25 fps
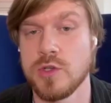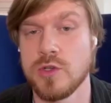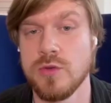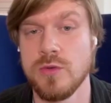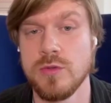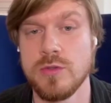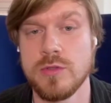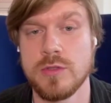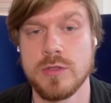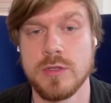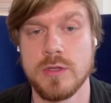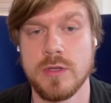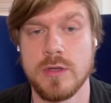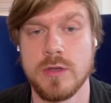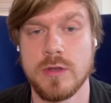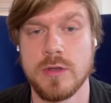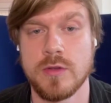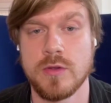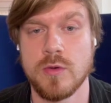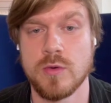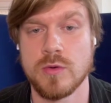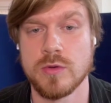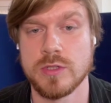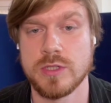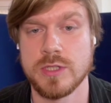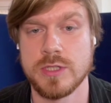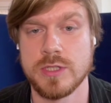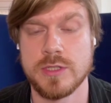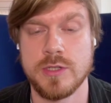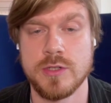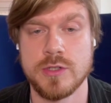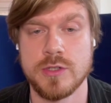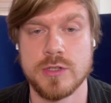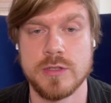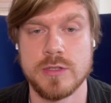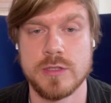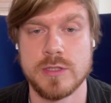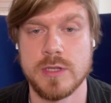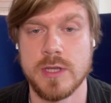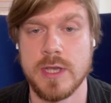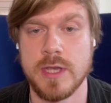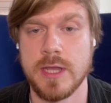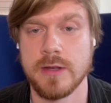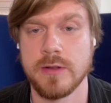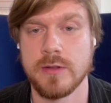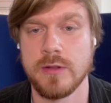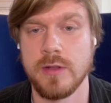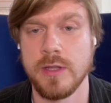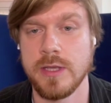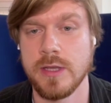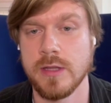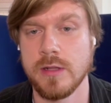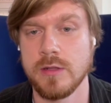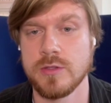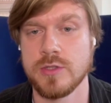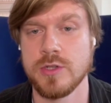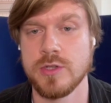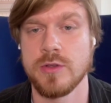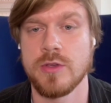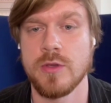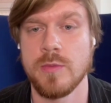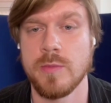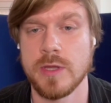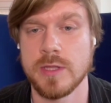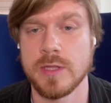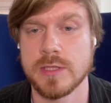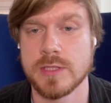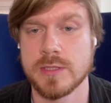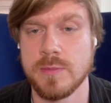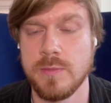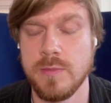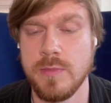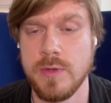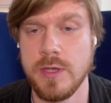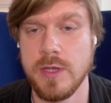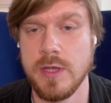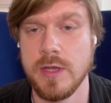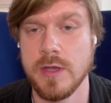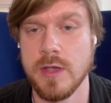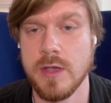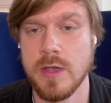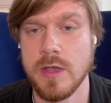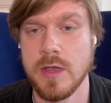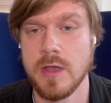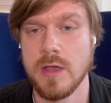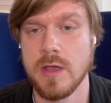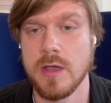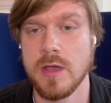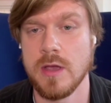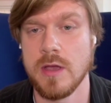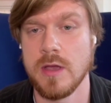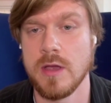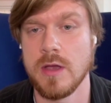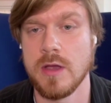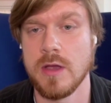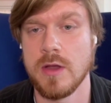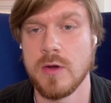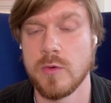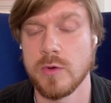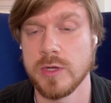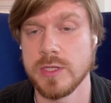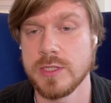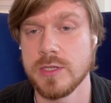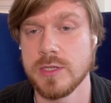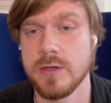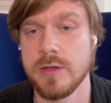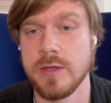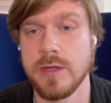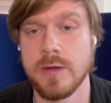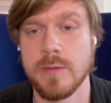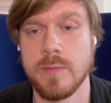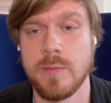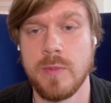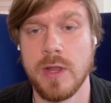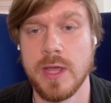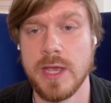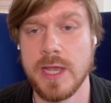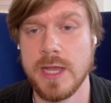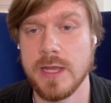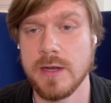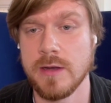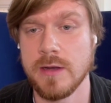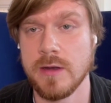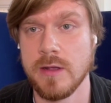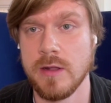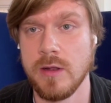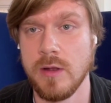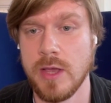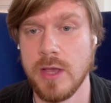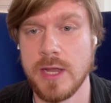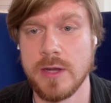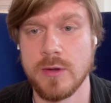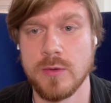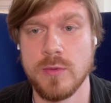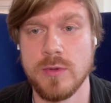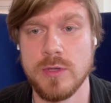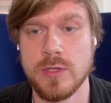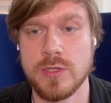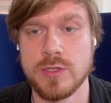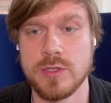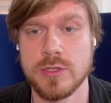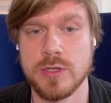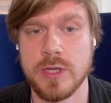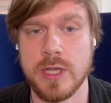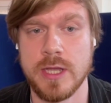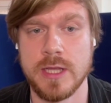should court decisions and legal documents be written in plain language?